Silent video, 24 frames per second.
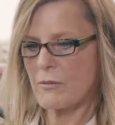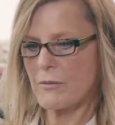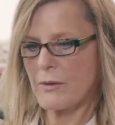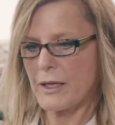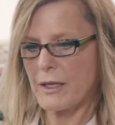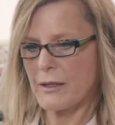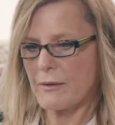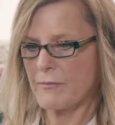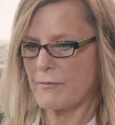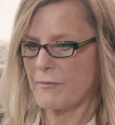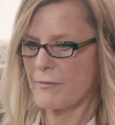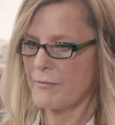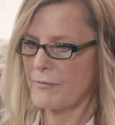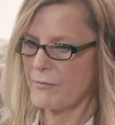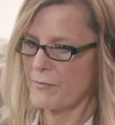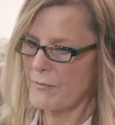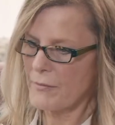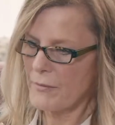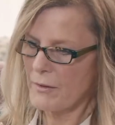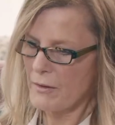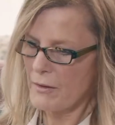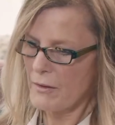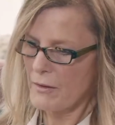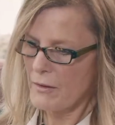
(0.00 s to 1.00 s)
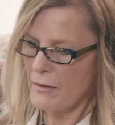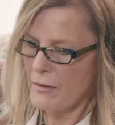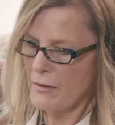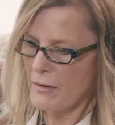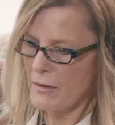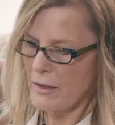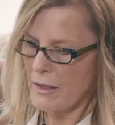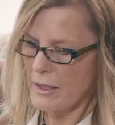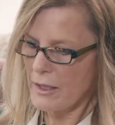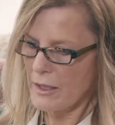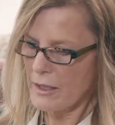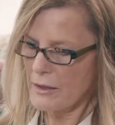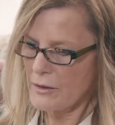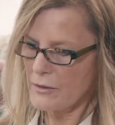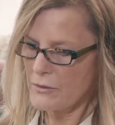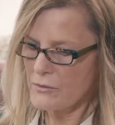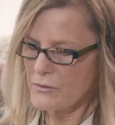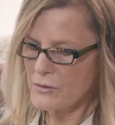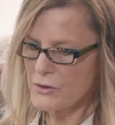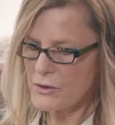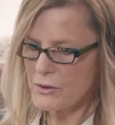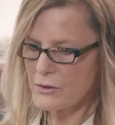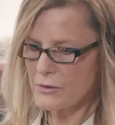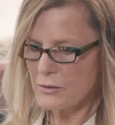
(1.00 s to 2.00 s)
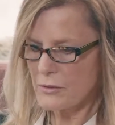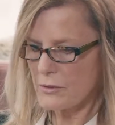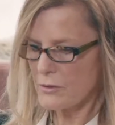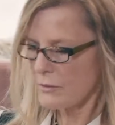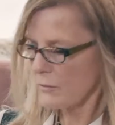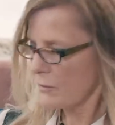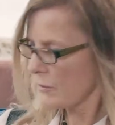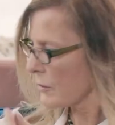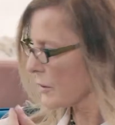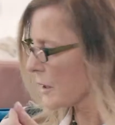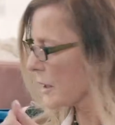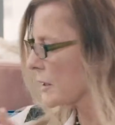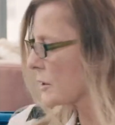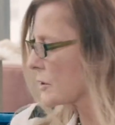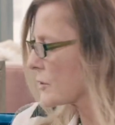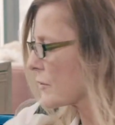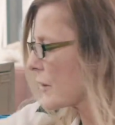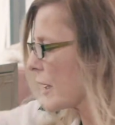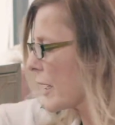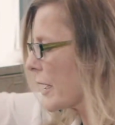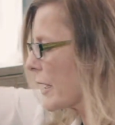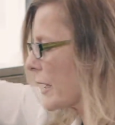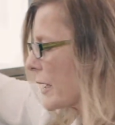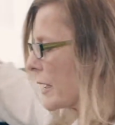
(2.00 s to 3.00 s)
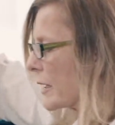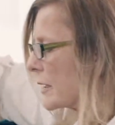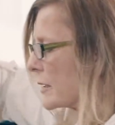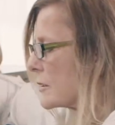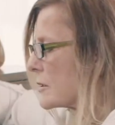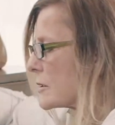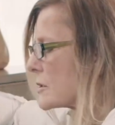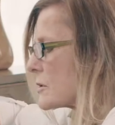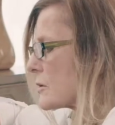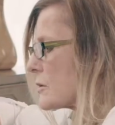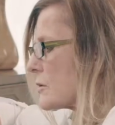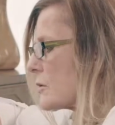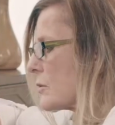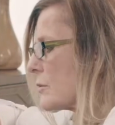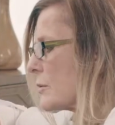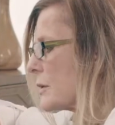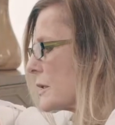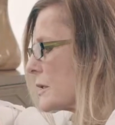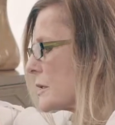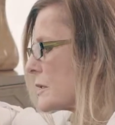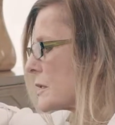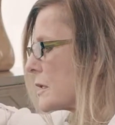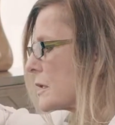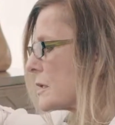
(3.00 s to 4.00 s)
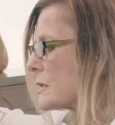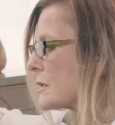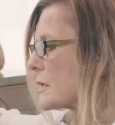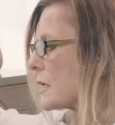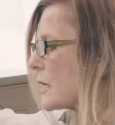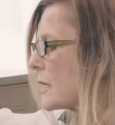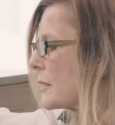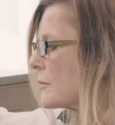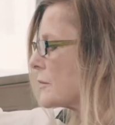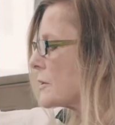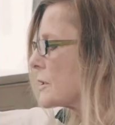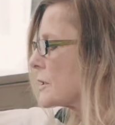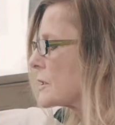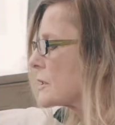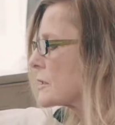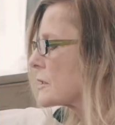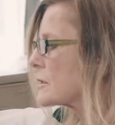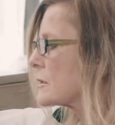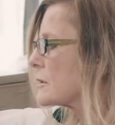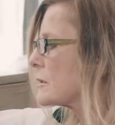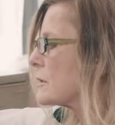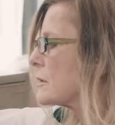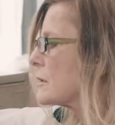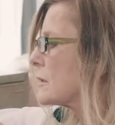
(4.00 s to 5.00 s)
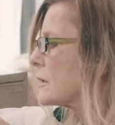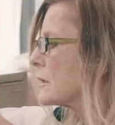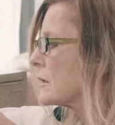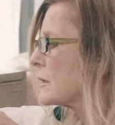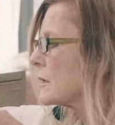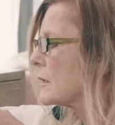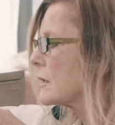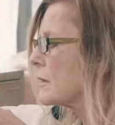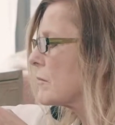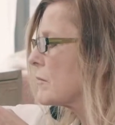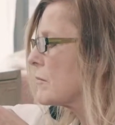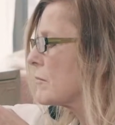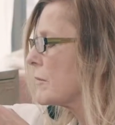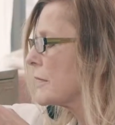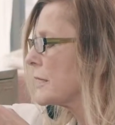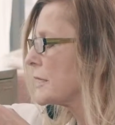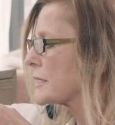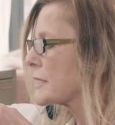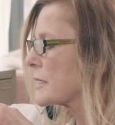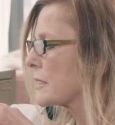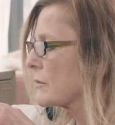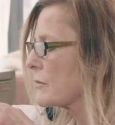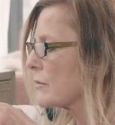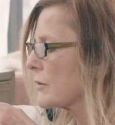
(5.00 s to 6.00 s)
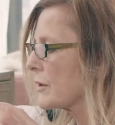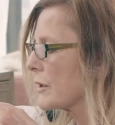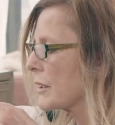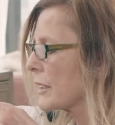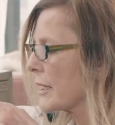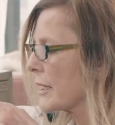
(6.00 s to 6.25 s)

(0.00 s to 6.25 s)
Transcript: bit I can do, can try again, so nobody thinks that I'm just messing with the